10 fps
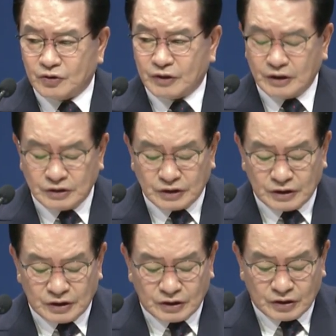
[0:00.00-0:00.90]
is
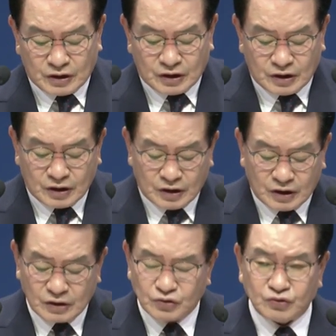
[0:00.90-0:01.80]
well known
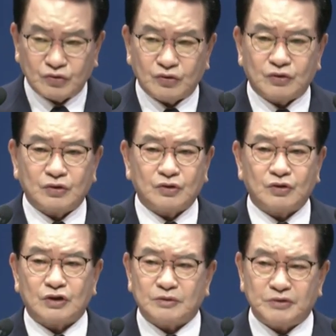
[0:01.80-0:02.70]

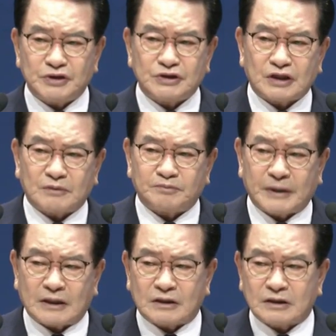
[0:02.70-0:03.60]
for his
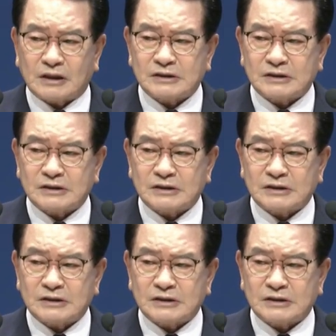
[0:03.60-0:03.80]
acting.